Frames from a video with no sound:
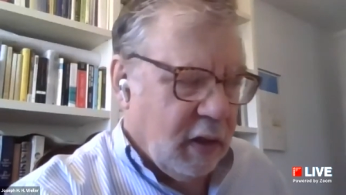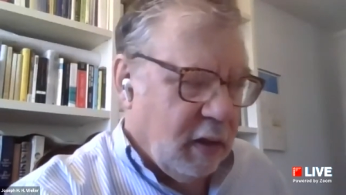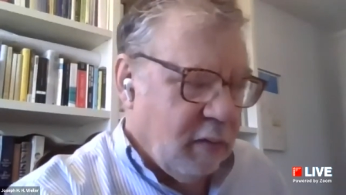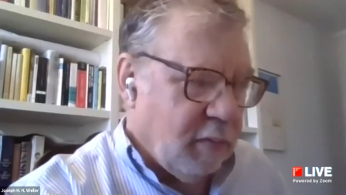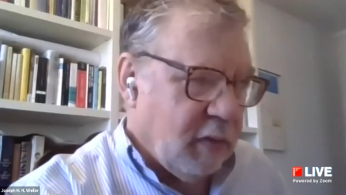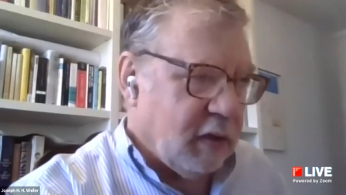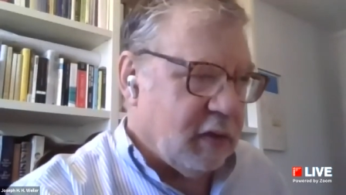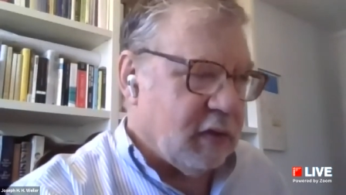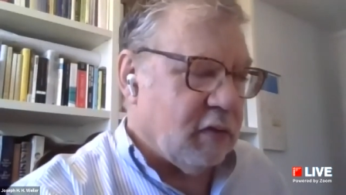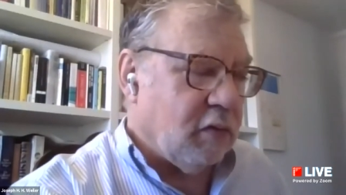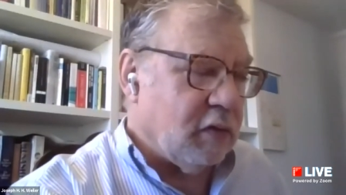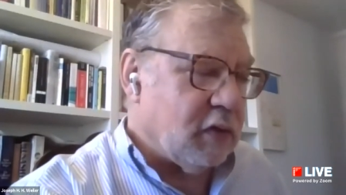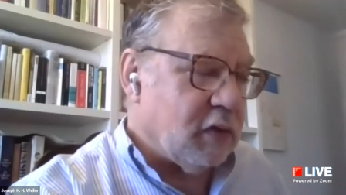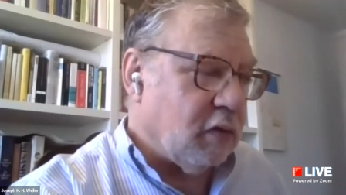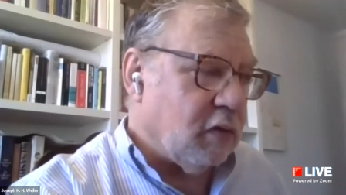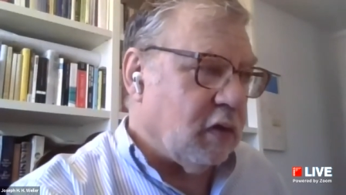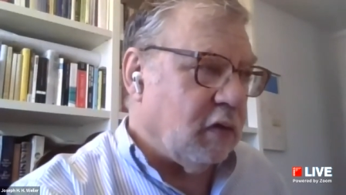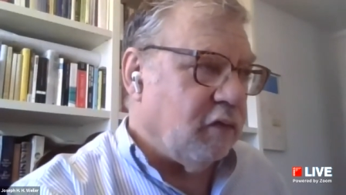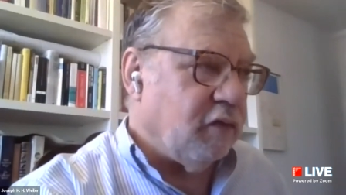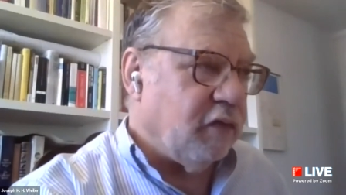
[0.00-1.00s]
I must
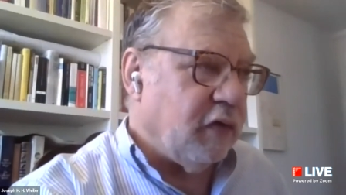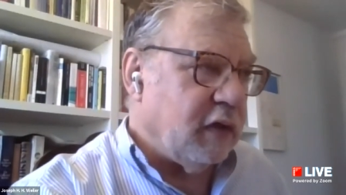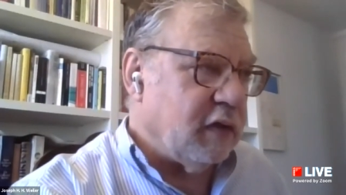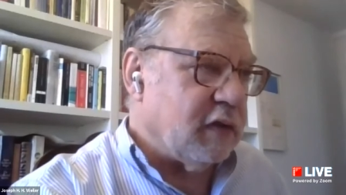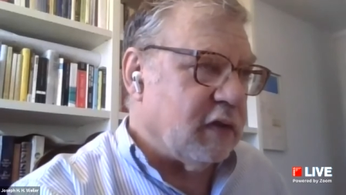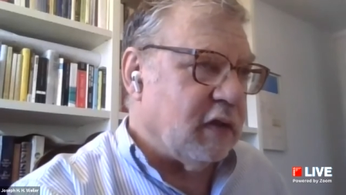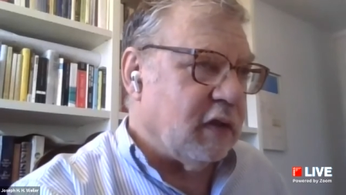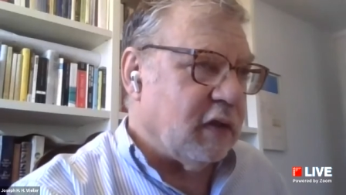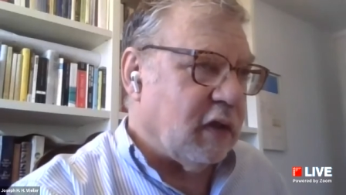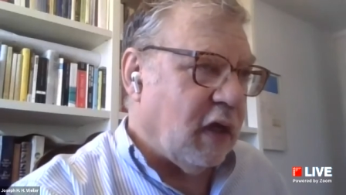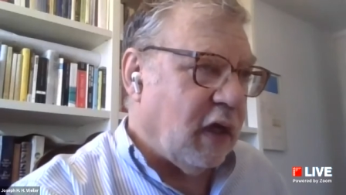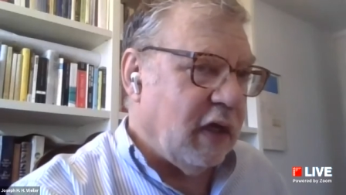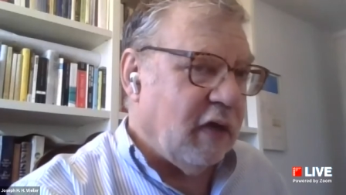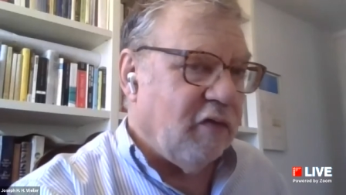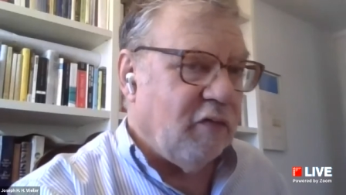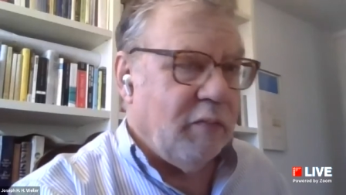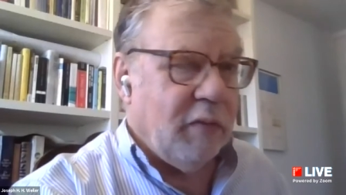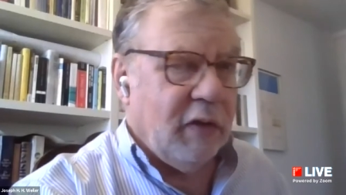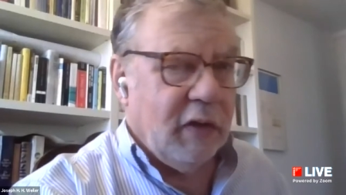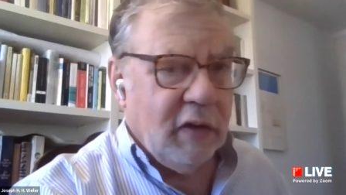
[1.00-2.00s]
also confess that I
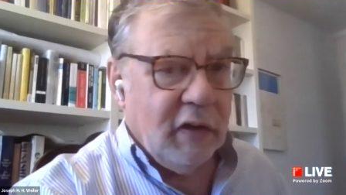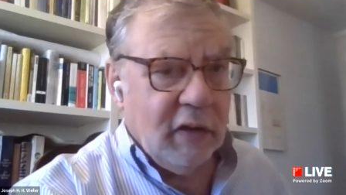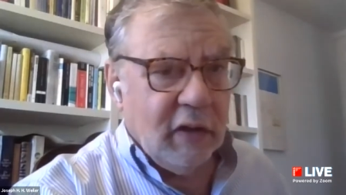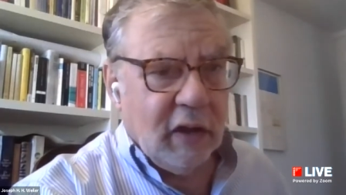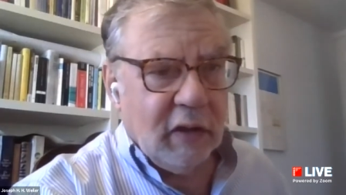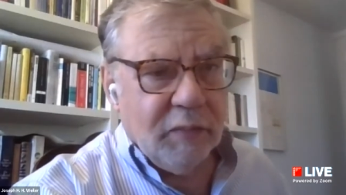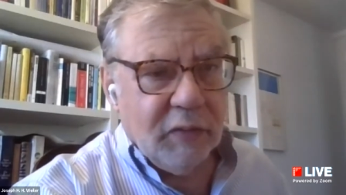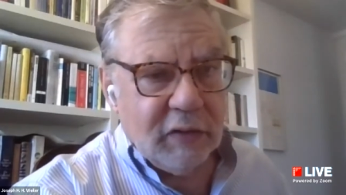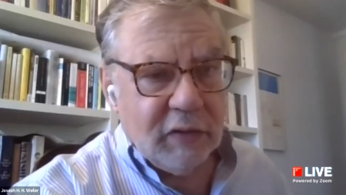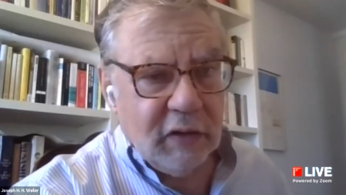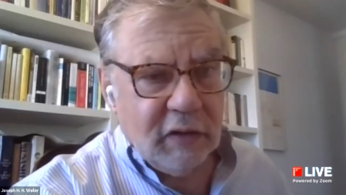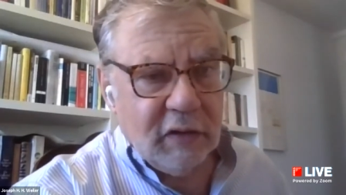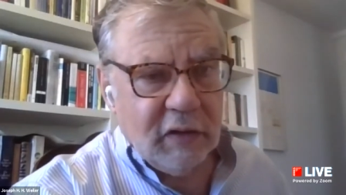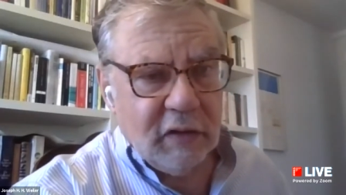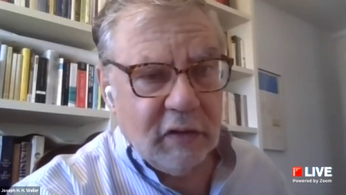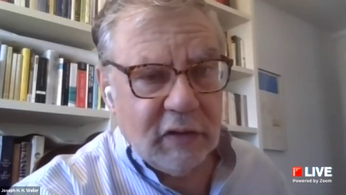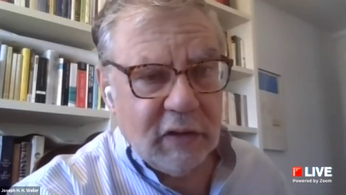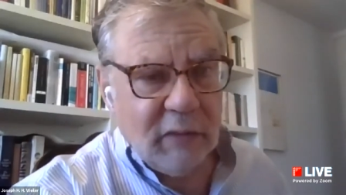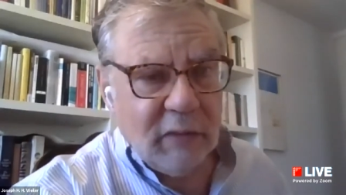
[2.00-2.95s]
have been in that position.